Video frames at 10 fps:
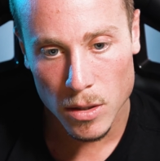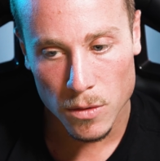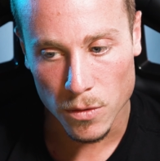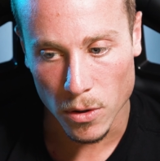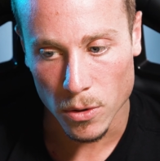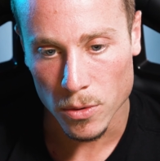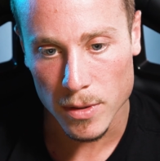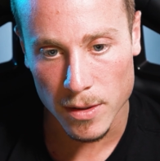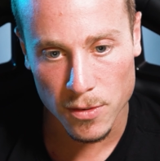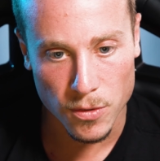So
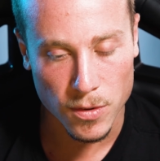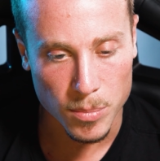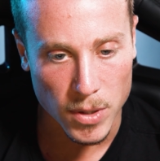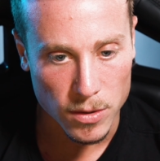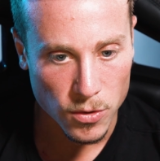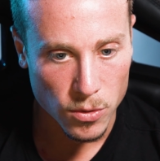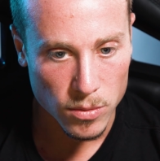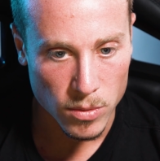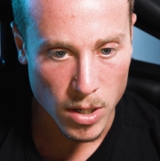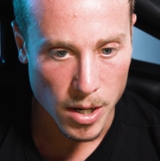that's just something
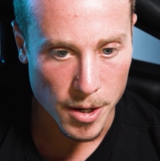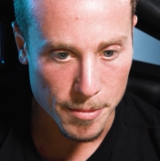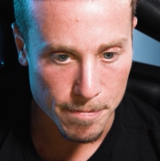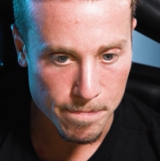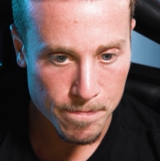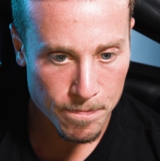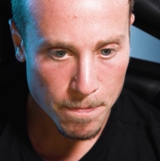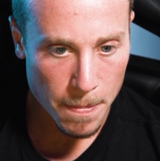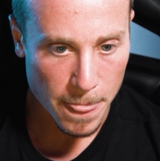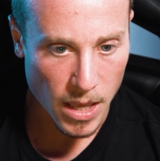too.
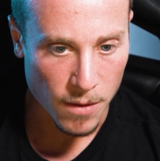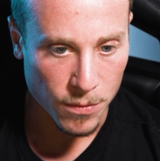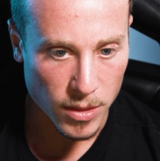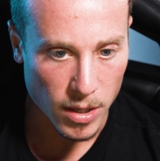If